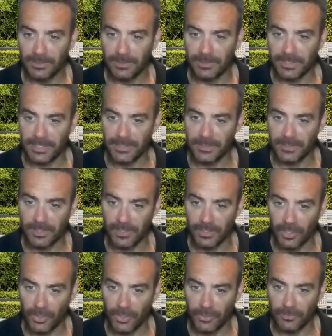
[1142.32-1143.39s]
seeds can
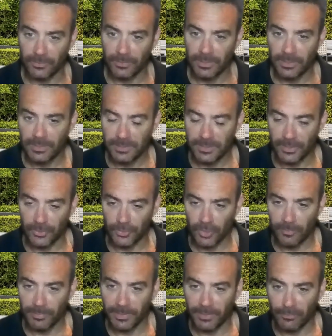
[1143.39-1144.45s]
go sit on
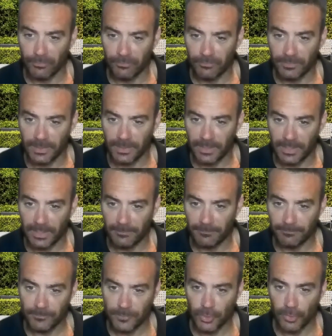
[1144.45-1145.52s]
top and they'll
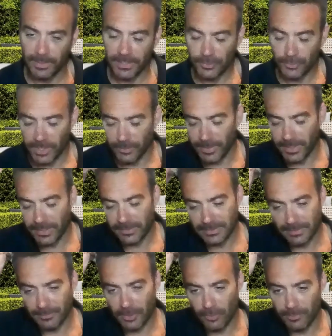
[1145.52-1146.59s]
germinate straight away.
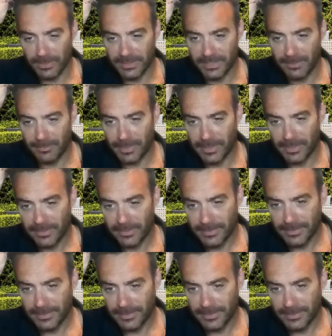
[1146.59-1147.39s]
Some go a bit deeper,